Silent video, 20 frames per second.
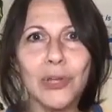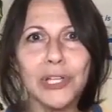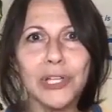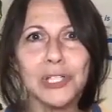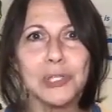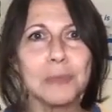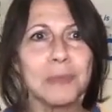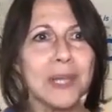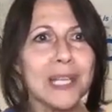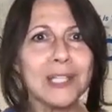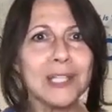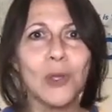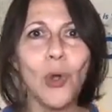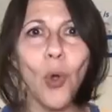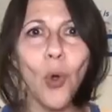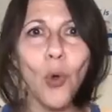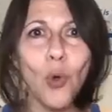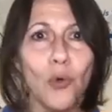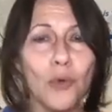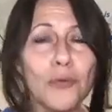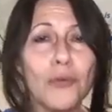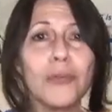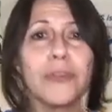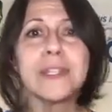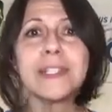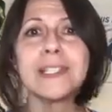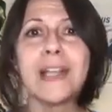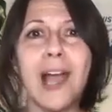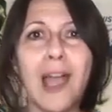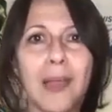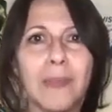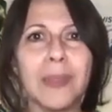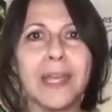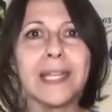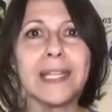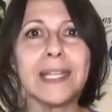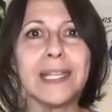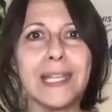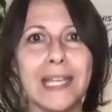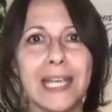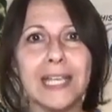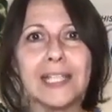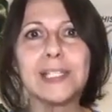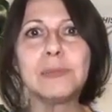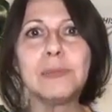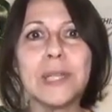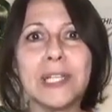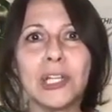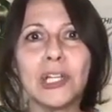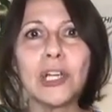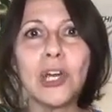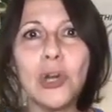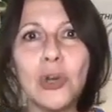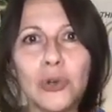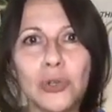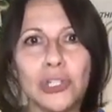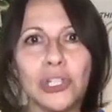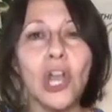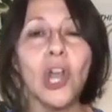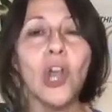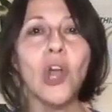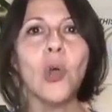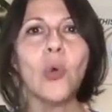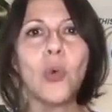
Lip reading: which means over the time that he has been a coach